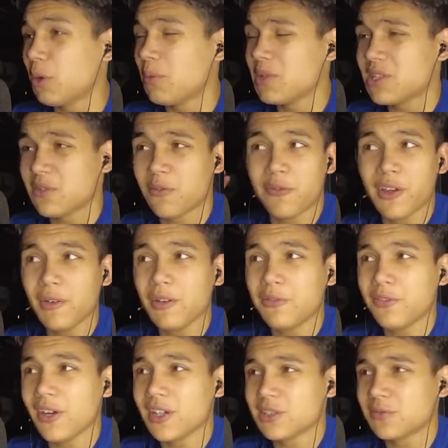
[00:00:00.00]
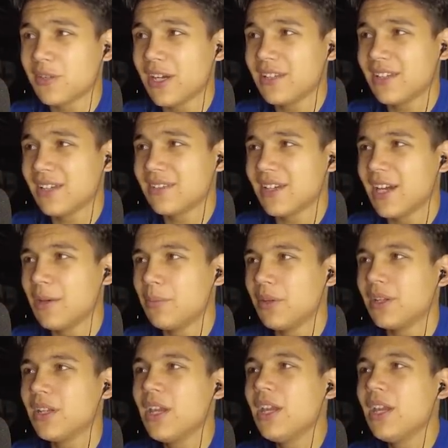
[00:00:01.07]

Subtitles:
which is a very fast right-hand hairpin,